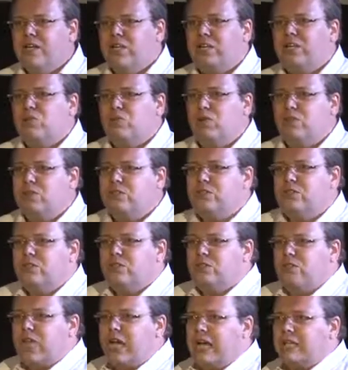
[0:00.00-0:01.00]
didn't want
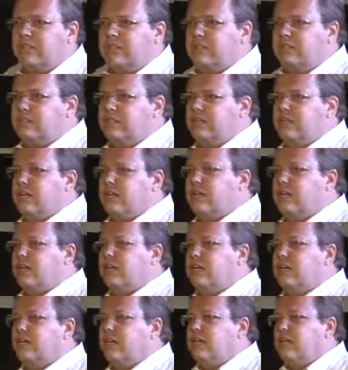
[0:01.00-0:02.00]
to do
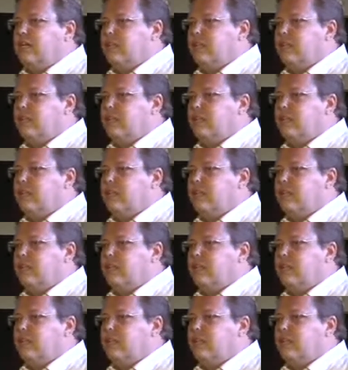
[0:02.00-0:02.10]
that.